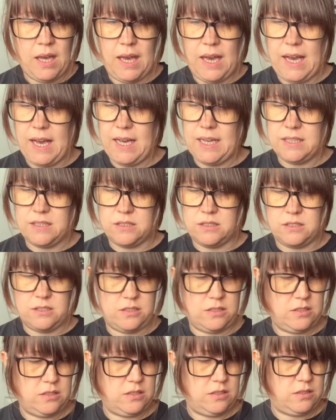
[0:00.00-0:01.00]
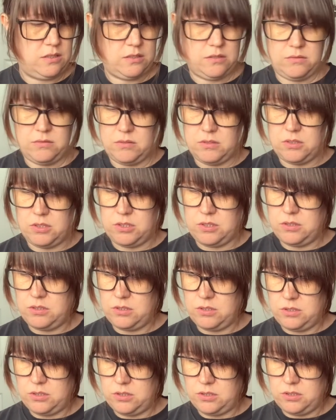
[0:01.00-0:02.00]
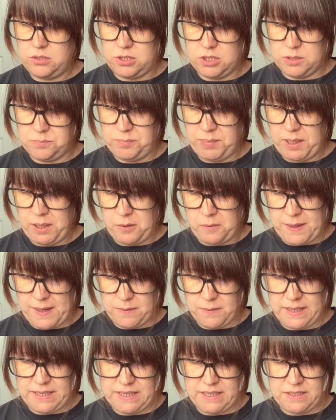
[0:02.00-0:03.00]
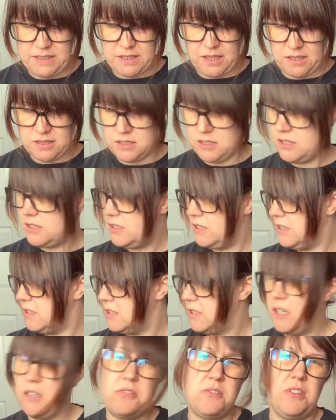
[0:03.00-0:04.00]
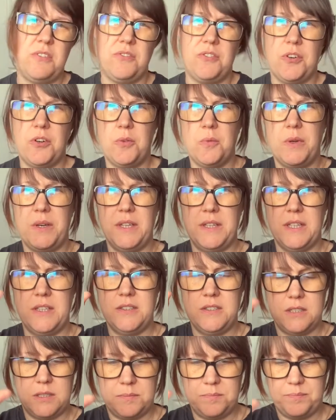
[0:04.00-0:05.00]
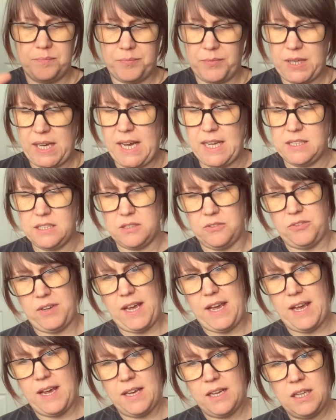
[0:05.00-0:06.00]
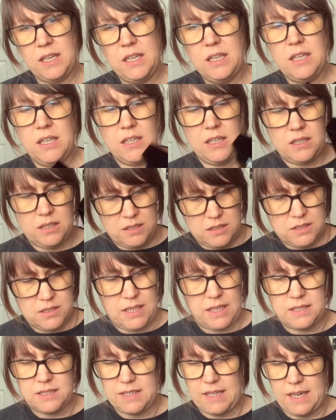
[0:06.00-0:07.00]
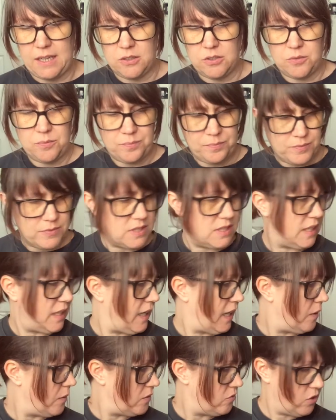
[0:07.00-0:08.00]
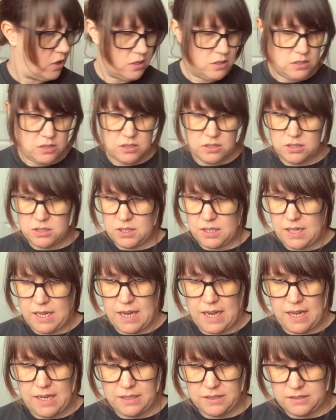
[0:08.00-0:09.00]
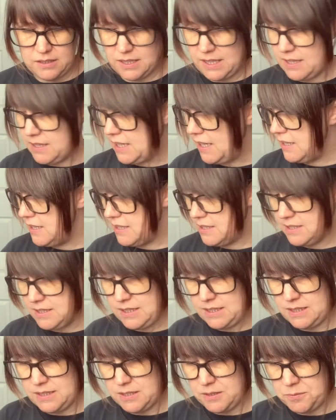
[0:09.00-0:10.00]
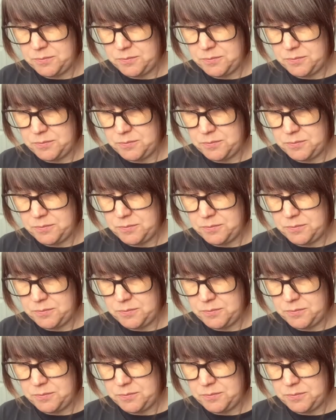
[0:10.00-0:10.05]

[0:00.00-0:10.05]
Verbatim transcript: and just blow out any dust and stuff. I've got one of those cans of air. Test it out, see how it runs, and get that listed.